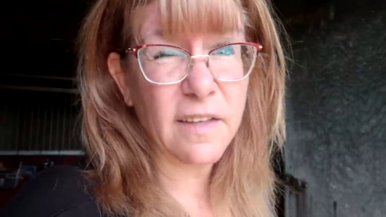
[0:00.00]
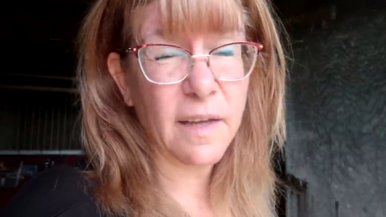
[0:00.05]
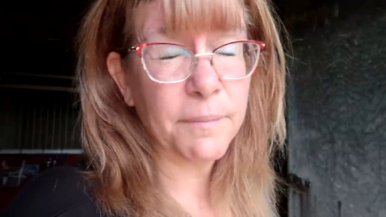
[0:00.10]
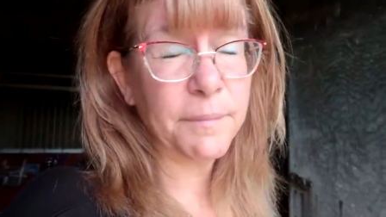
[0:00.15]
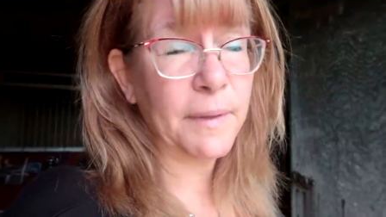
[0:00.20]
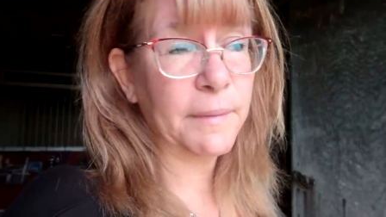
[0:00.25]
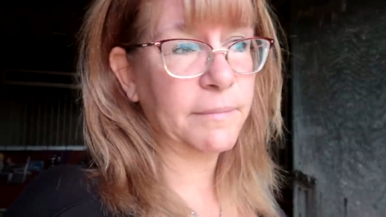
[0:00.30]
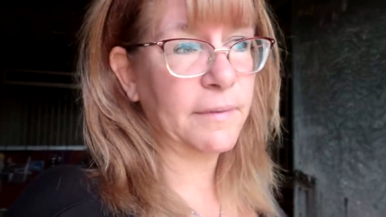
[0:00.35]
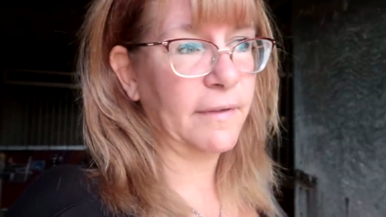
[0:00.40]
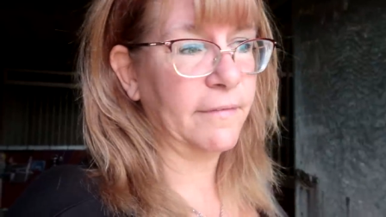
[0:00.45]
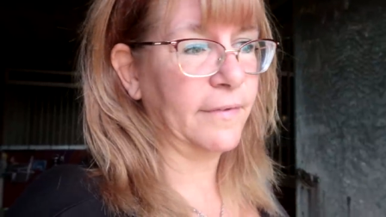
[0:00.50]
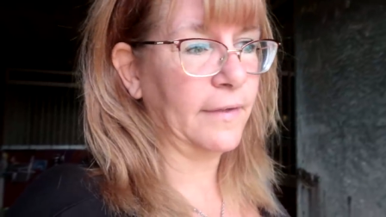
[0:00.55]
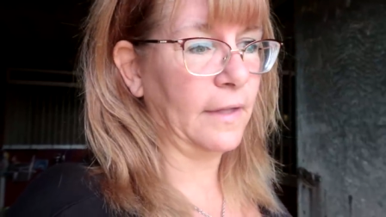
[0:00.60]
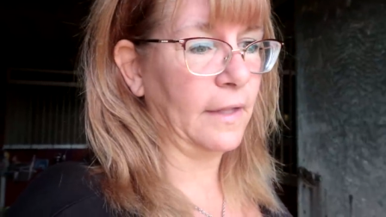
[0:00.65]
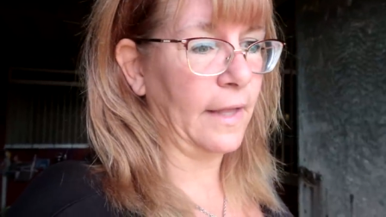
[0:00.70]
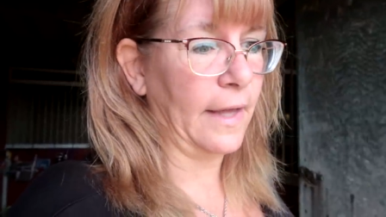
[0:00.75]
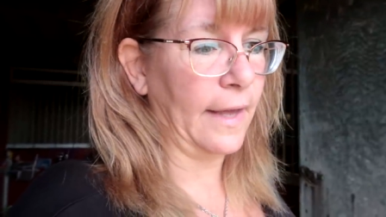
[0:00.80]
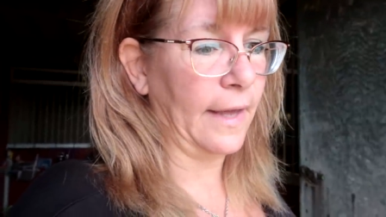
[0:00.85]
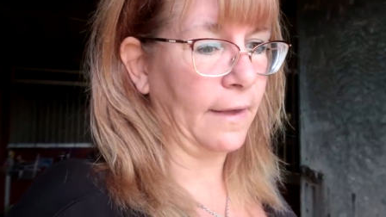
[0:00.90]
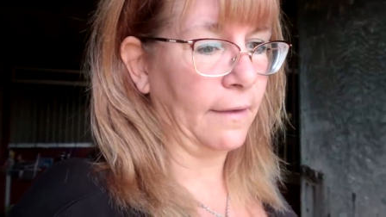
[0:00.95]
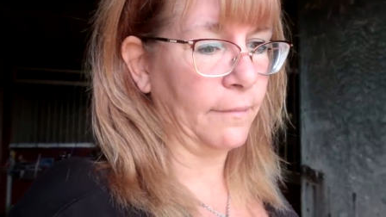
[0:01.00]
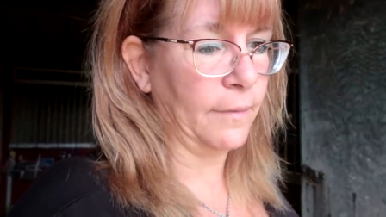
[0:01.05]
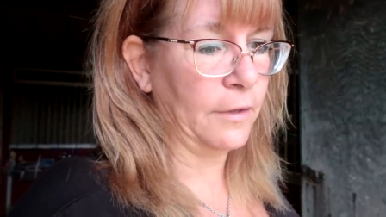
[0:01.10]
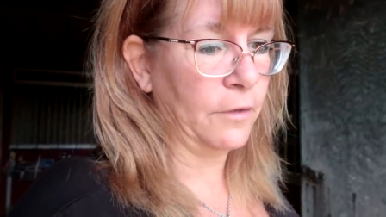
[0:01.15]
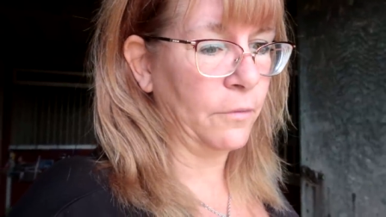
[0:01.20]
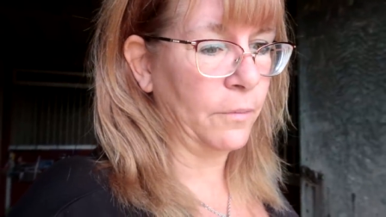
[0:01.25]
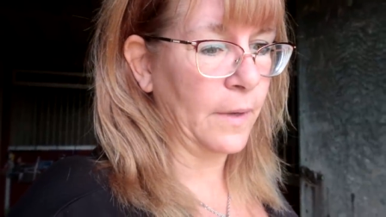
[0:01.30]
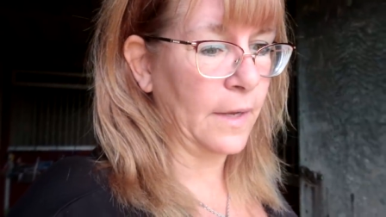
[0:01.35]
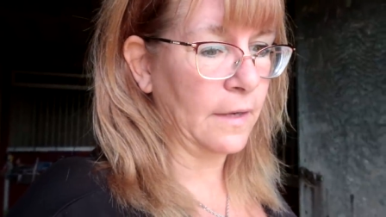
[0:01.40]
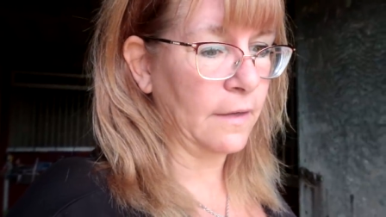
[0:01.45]
Sometimes I feel like when
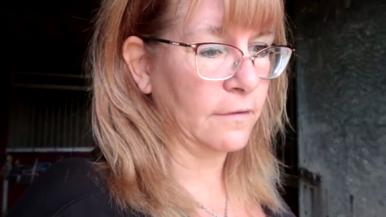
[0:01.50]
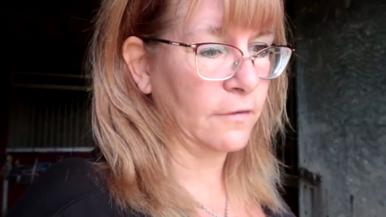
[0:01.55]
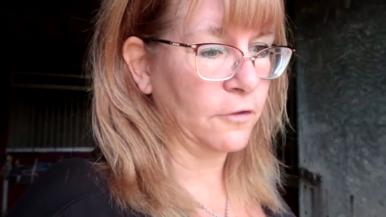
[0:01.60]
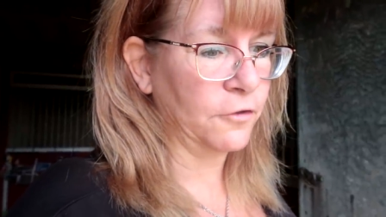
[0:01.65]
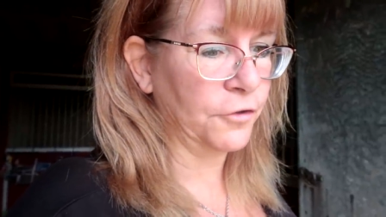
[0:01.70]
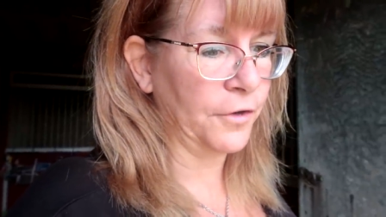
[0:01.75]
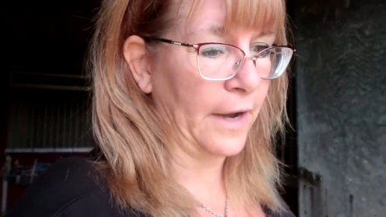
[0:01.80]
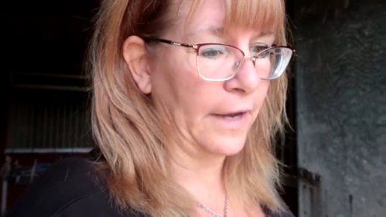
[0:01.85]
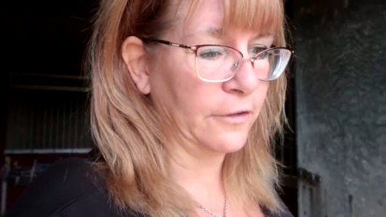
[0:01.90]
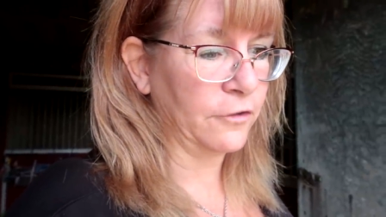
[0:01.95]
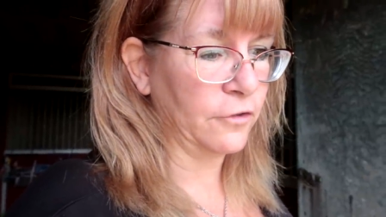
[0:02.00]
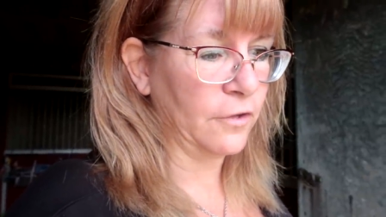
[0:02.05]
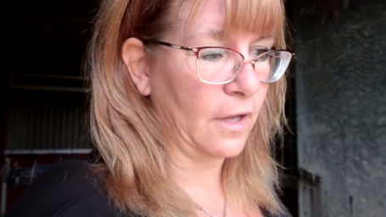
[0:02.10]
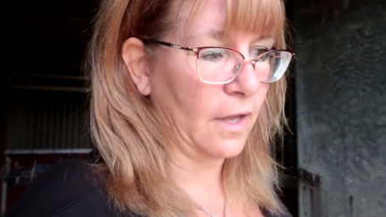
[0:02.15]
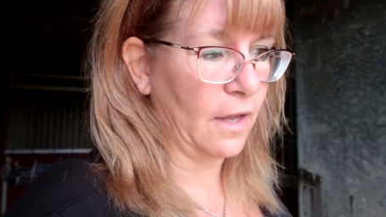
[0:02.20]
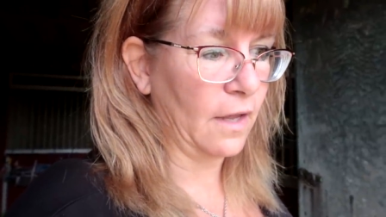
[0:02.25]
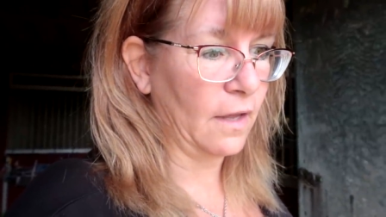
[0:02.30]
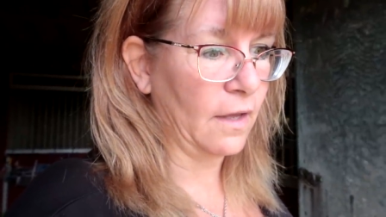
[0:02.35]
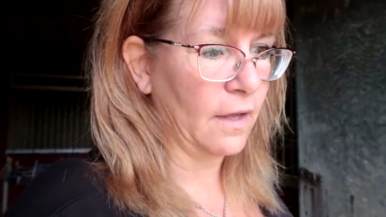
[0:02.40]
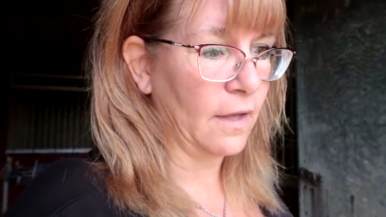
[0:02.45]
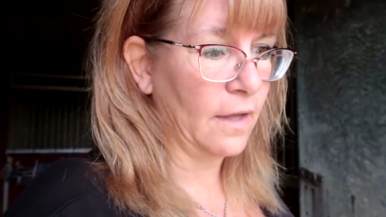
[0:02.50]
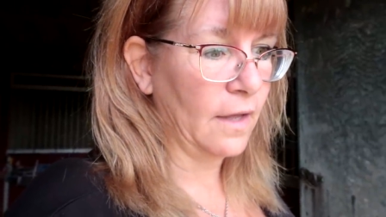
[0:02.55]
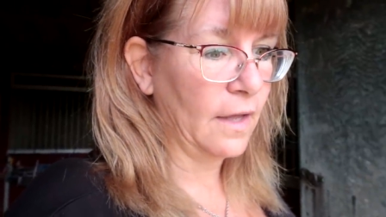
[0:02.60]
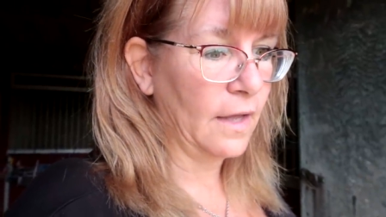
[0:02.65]
you witness a tragedy,